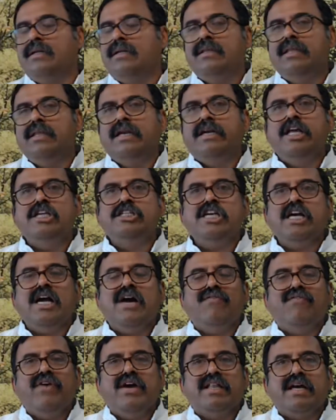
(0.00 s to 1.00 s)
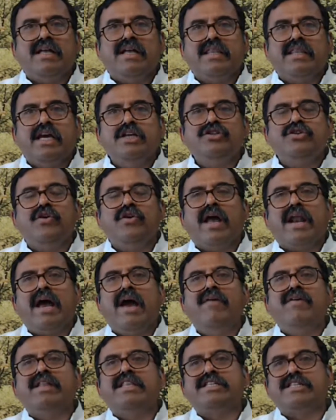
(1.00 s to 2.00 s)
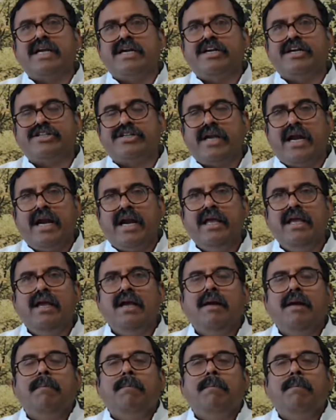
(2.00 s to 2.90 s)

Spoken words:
The teaching of Vedanta is you arrive at this understanding